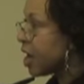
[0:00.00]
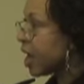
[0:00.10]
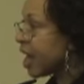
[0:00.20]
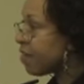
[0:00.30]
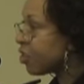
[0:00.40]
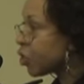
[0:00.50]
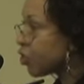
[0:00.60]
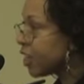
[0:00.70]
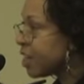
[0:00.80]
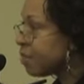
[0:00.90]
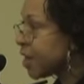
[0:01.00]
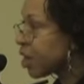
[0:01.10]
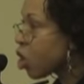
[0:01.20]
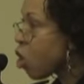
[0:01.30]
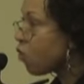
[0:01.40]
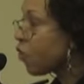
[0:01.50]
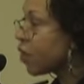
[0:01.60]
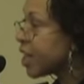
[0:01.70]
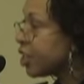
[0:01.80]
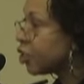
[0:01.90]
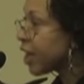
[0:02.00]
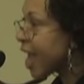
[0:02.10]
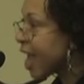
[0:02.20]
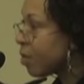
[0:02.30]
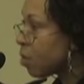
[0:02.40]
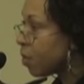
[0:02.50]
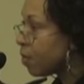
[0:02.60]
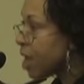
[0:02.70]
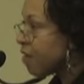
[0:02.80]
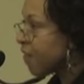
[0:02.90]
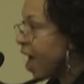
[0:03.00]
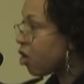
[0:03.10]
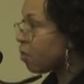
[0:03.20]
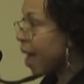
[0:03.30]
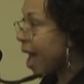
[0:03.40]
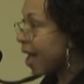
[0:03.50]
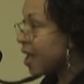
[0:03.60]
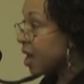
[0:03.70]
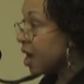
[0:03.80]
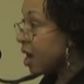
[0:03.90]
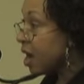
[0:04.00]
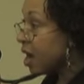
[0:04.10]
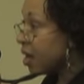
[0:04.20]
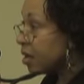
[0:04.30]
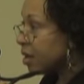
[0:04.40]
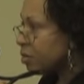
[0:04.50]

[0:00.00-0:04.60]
1113 being a code for an injured animal, followed by, uh,